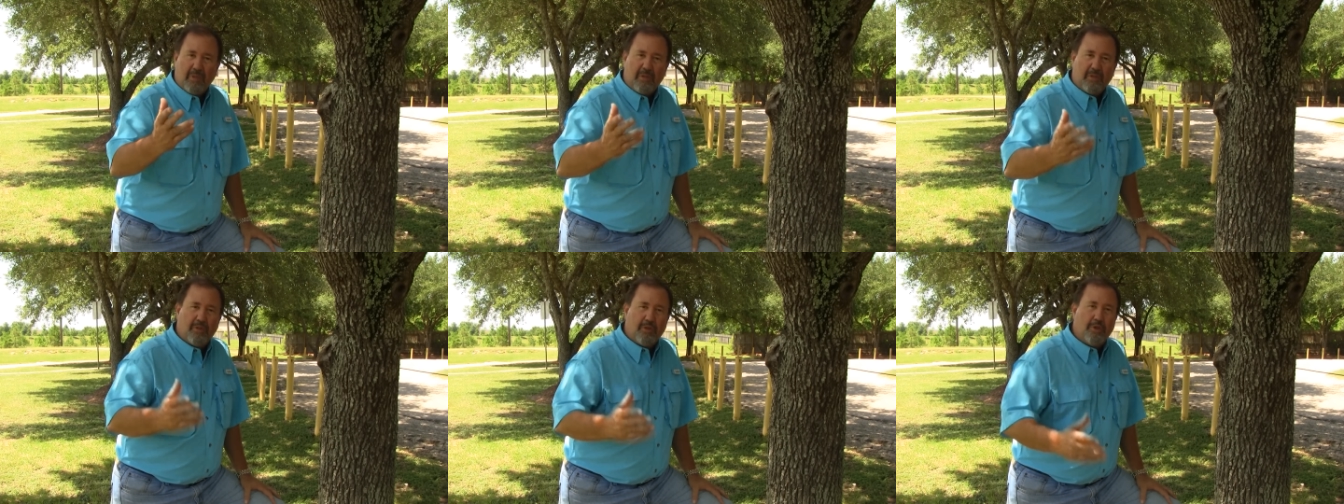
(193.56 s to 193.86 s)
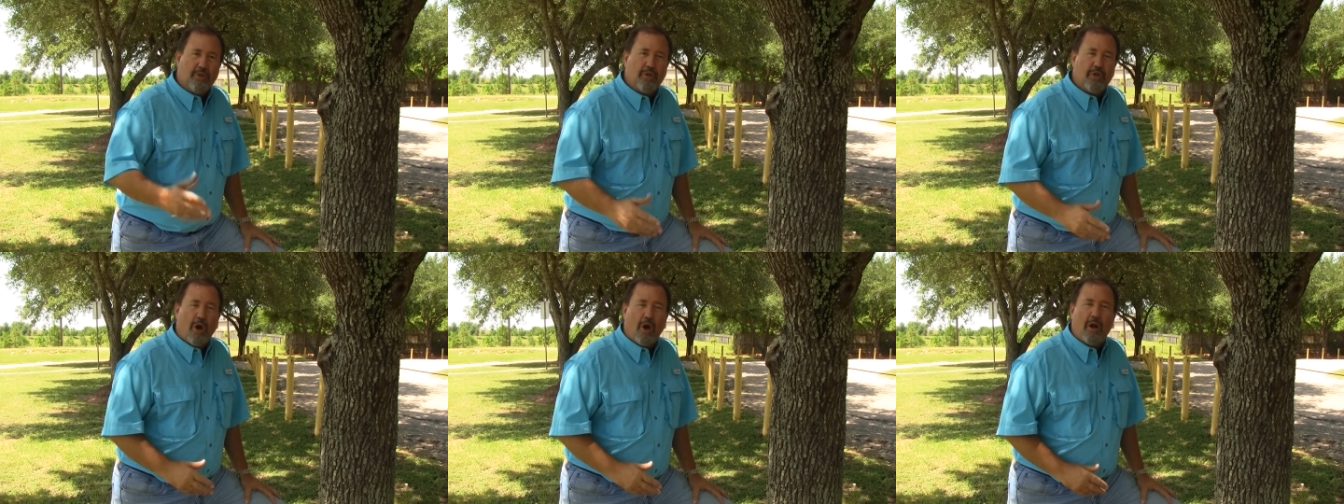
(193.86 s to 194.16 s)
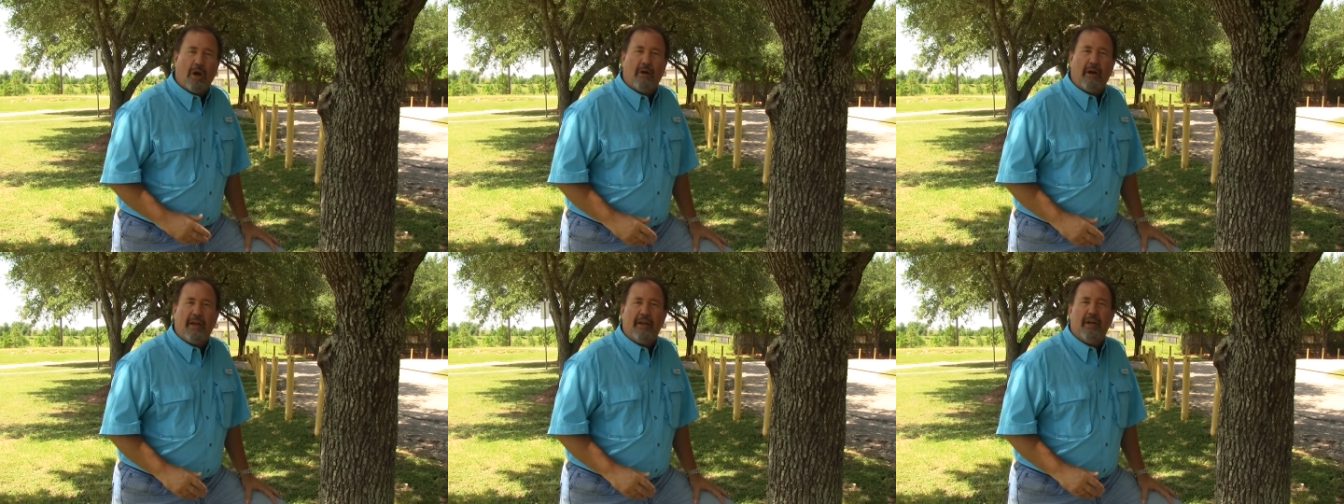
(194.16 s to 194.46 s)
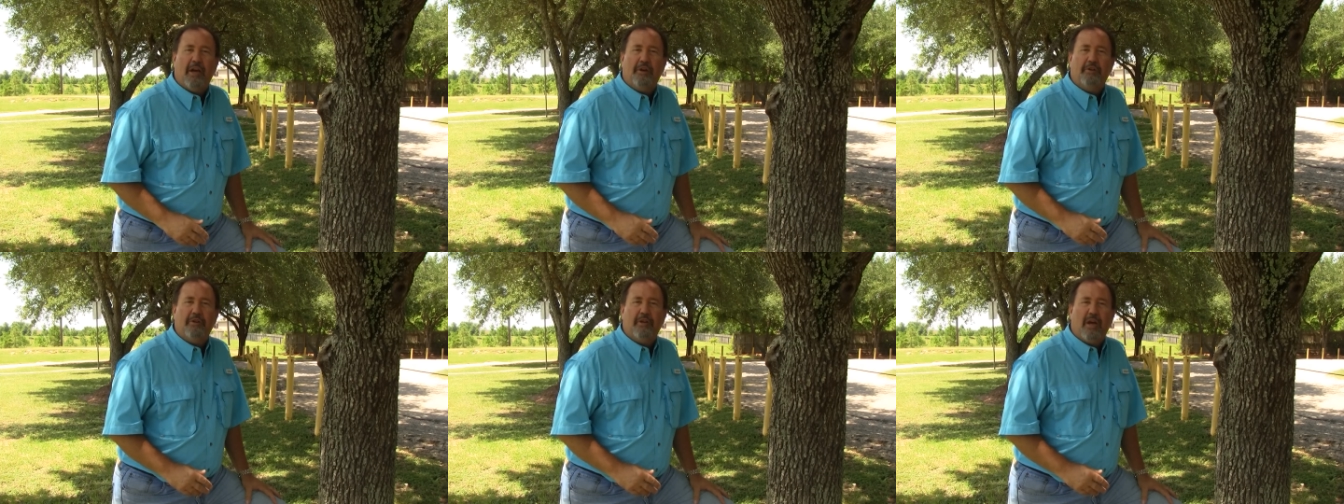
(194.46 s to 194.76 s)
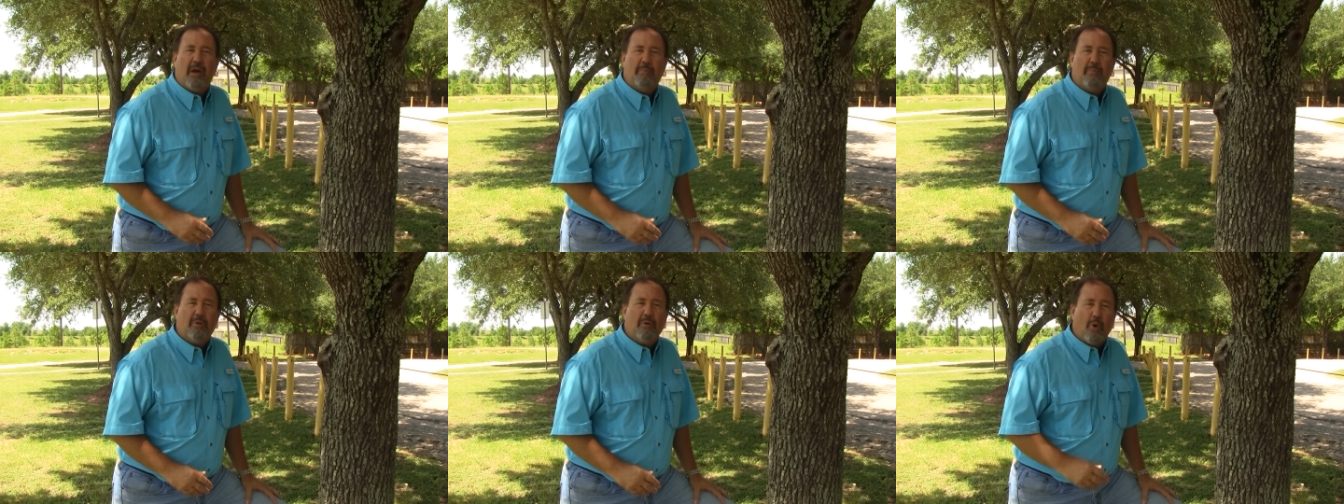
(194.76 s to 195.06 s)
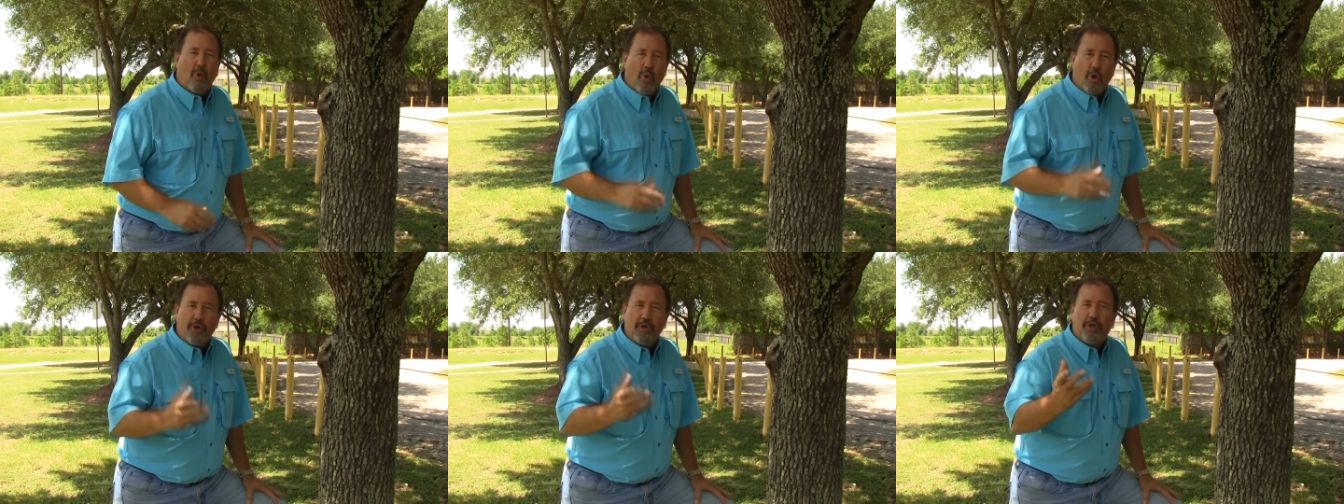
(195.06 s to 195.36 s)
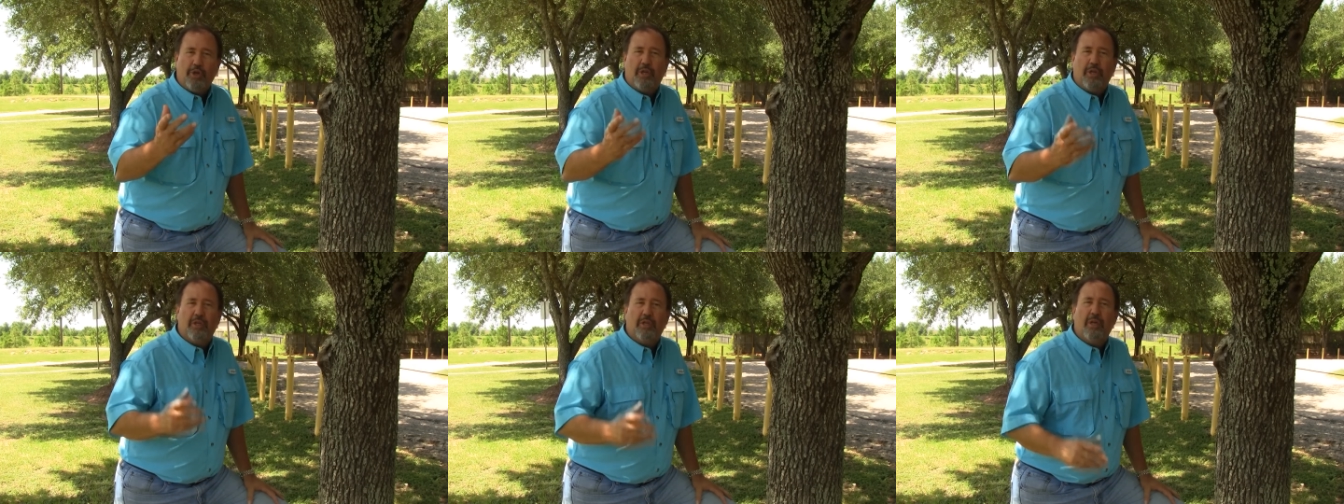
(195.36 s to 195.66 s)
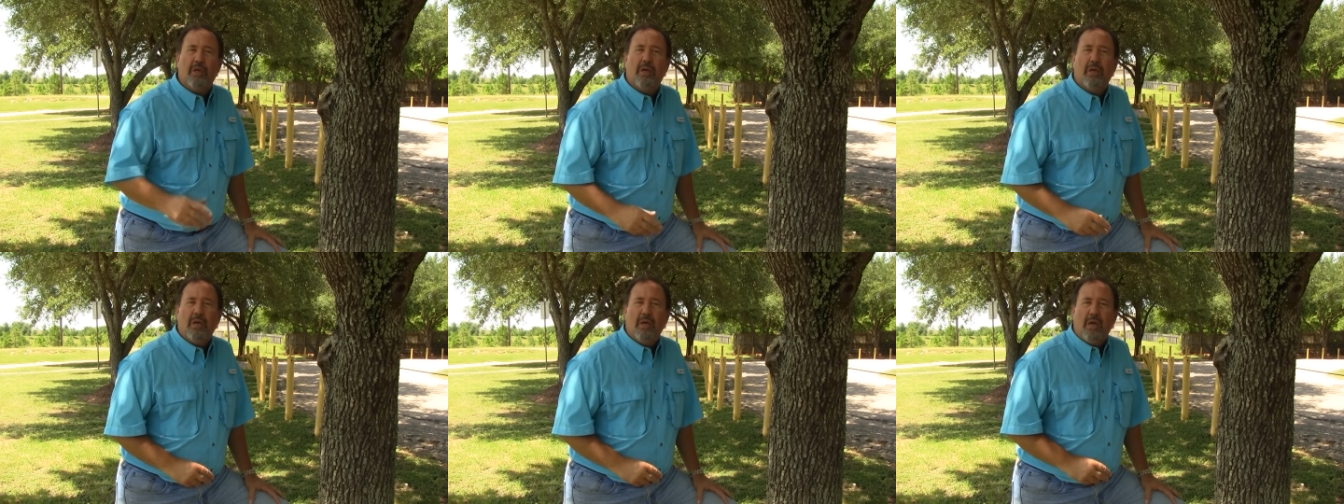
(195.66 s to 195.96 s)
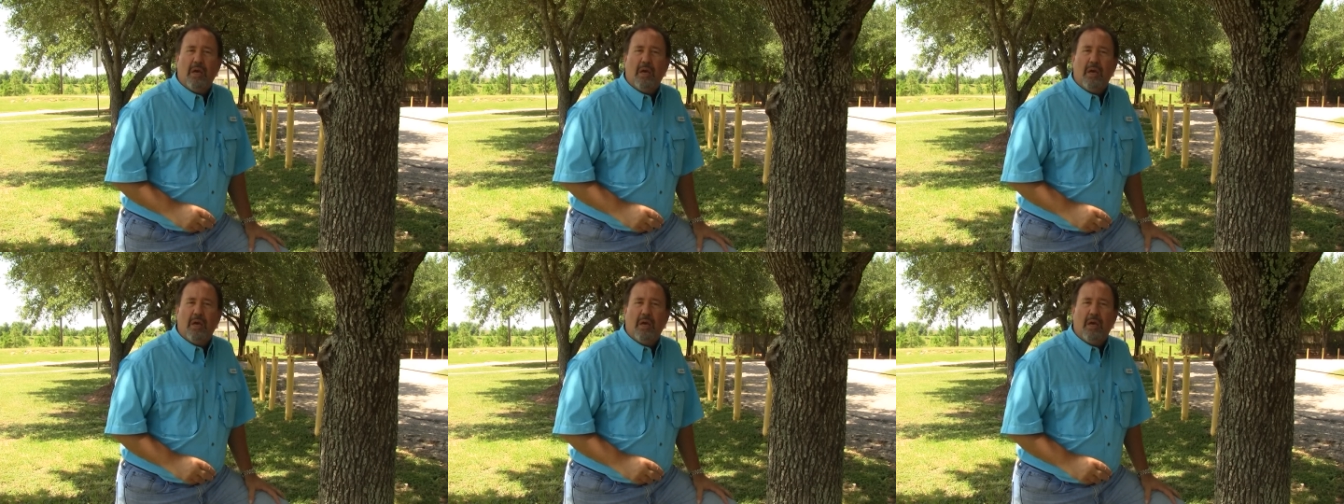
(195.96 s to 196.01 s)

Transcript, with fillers: you can call our 800 number or you can